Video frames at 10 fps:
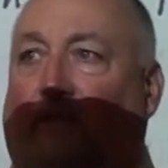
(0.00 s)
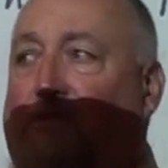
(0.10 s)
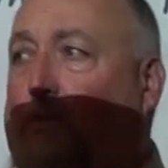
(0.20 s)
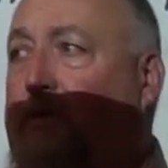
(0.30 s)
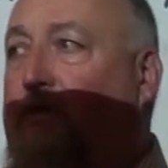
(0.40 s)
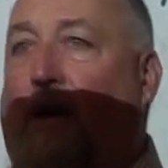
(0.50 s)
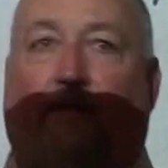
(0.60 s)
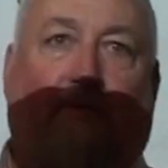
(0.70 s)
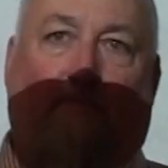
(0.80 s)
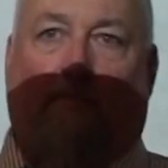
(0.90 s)
So we're
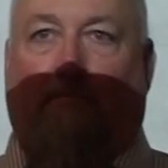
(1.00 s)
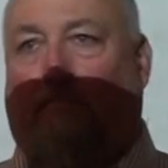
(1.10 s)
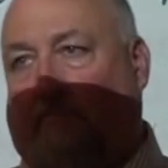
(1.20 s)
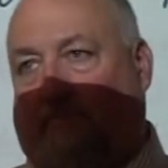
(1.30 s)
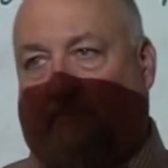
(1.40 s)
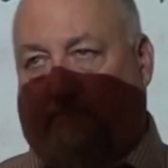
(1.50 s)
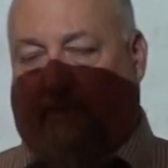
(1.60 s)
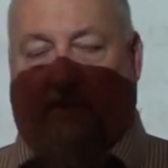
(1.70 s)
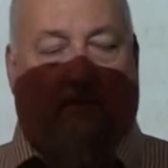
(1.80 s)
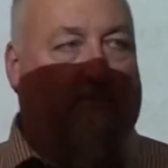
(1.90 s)
driving,
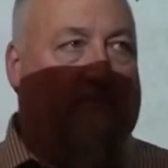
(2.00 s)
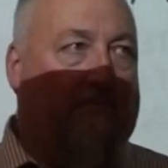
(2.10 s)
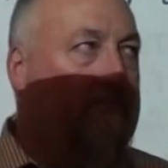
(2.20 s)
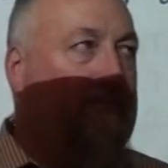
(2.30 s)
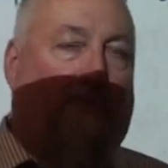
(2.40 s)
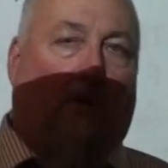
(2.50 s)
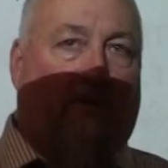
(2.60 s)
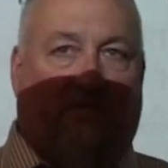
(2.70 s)
you know, going